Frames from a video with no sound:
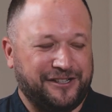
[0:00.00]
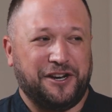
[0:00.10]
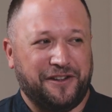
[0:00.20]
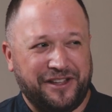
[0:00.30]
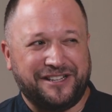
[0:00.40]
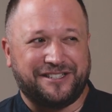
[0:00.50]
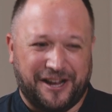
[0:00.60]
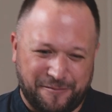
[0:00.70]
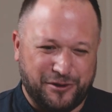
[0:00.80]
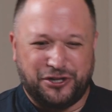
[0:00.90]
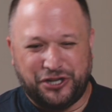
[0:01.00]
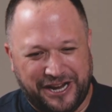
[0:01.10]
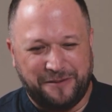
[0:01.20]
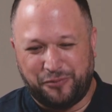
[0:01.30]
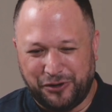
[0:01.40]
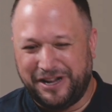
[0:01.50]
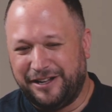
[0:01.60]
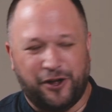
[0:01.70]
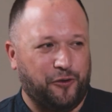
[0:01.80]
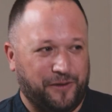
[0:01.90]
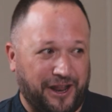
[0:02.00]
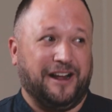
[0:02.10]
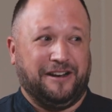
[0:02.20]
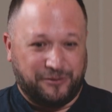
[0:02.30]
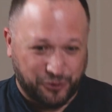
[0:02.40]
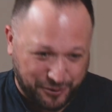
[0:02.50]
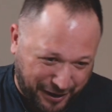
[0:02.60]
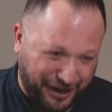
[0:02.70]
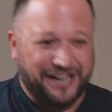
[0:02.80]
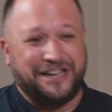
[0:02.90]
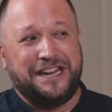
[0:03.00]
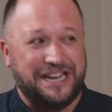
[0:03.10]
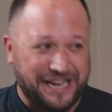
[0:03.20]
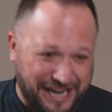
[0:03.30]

None of this like machine, put it, no. Like I'm talking about like kneading